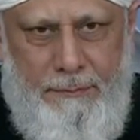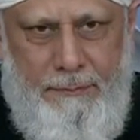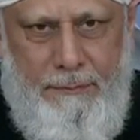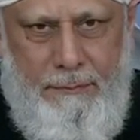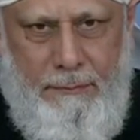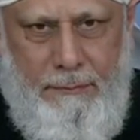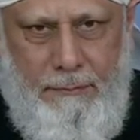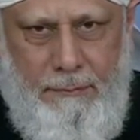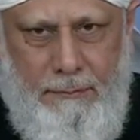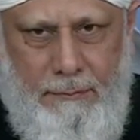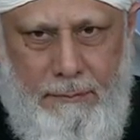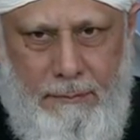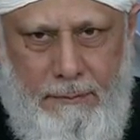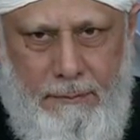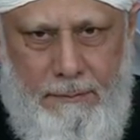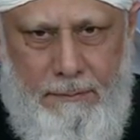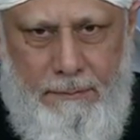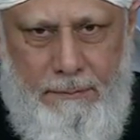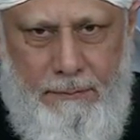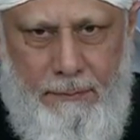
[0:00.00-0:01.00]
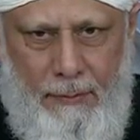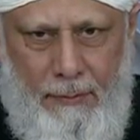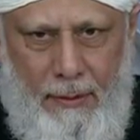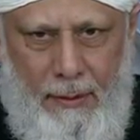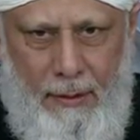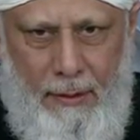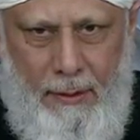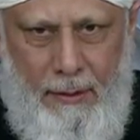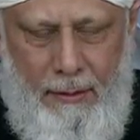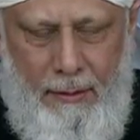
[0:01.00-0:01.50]
and uh,
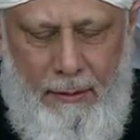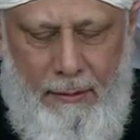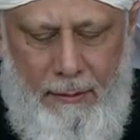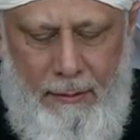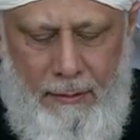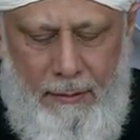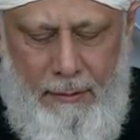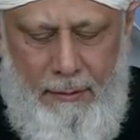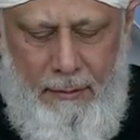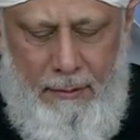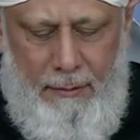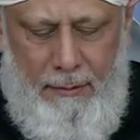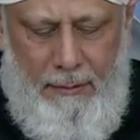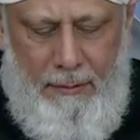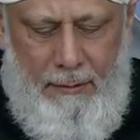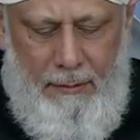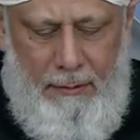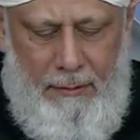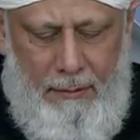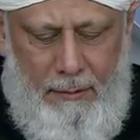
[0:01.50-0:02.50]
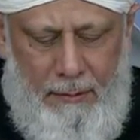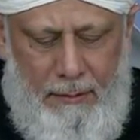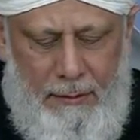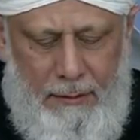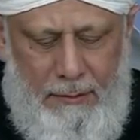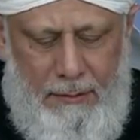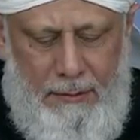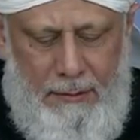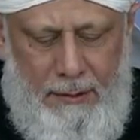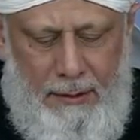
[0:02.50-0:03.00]
in discharge in
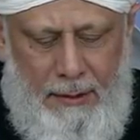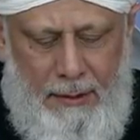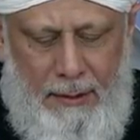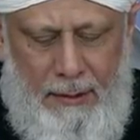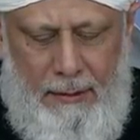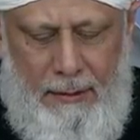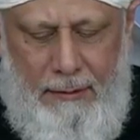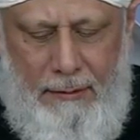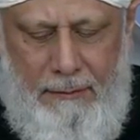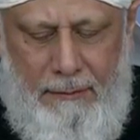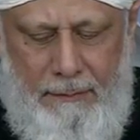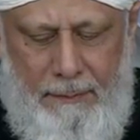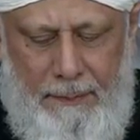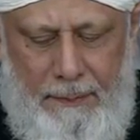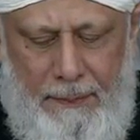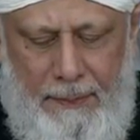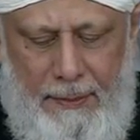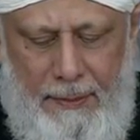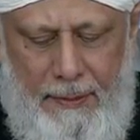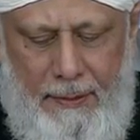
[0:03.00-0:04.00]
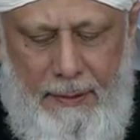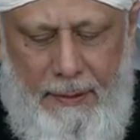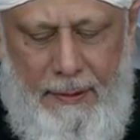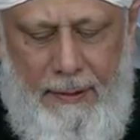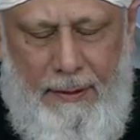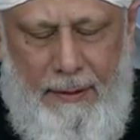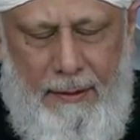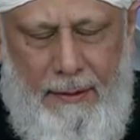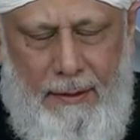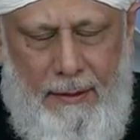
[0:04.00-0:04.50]
discharging the rights of Allah Almighty,
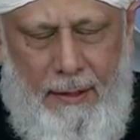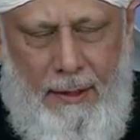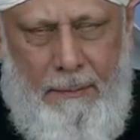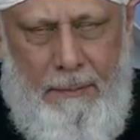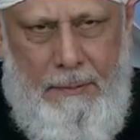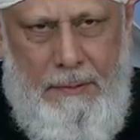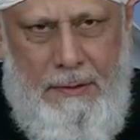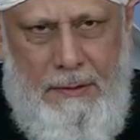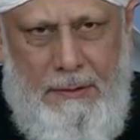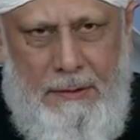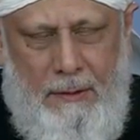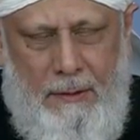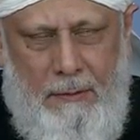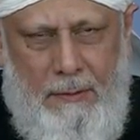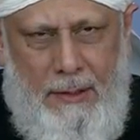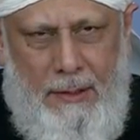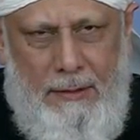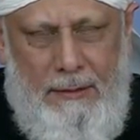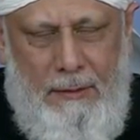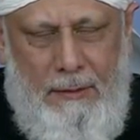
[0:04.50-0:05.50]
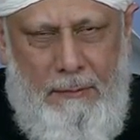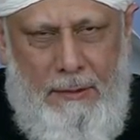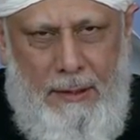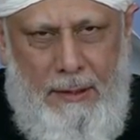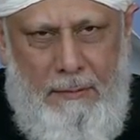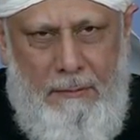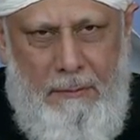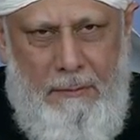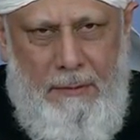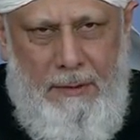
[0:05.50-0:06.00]
that standard is not there,
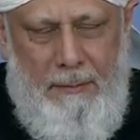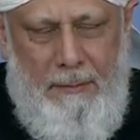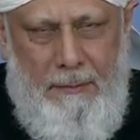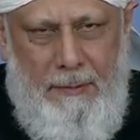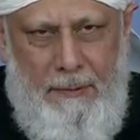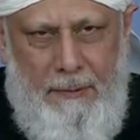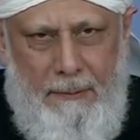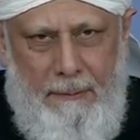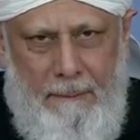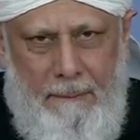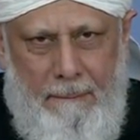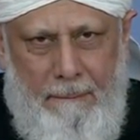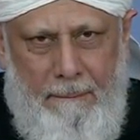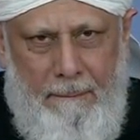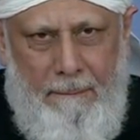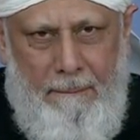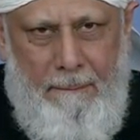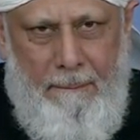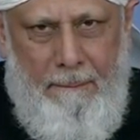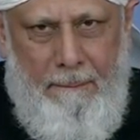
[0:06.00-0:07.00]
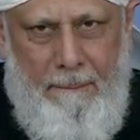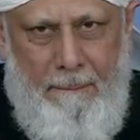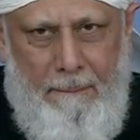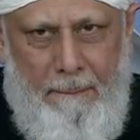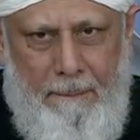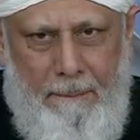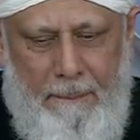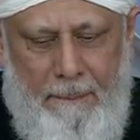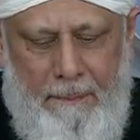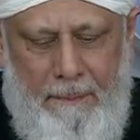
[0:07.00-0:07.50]
which is which
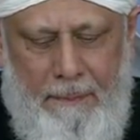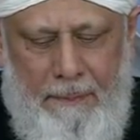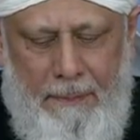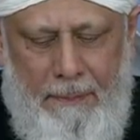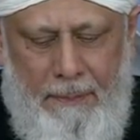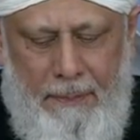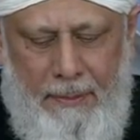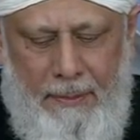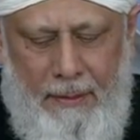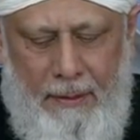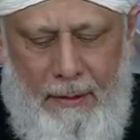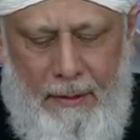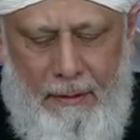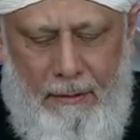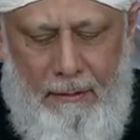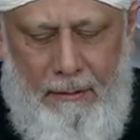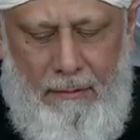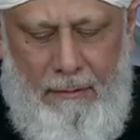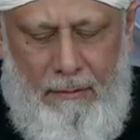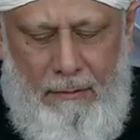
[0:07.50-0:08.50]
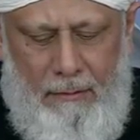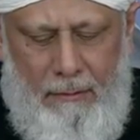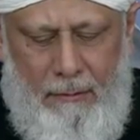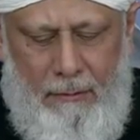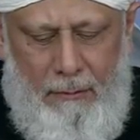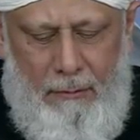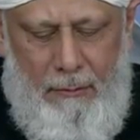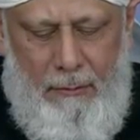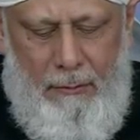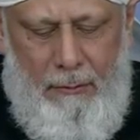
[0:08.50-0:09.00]
should be of an Ahmadi.
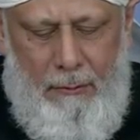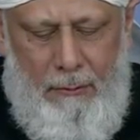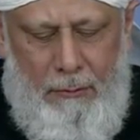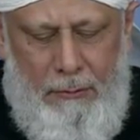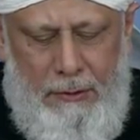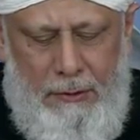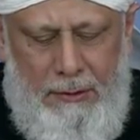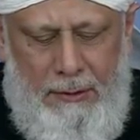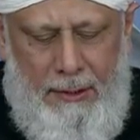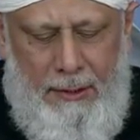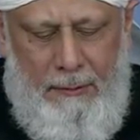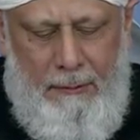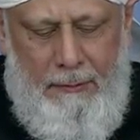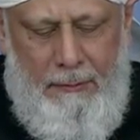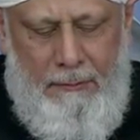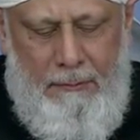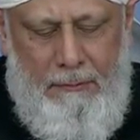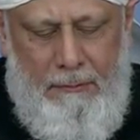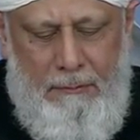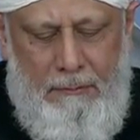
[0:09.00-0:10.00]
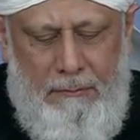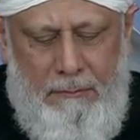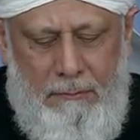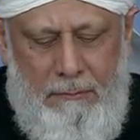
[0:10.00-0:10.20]
Similarly,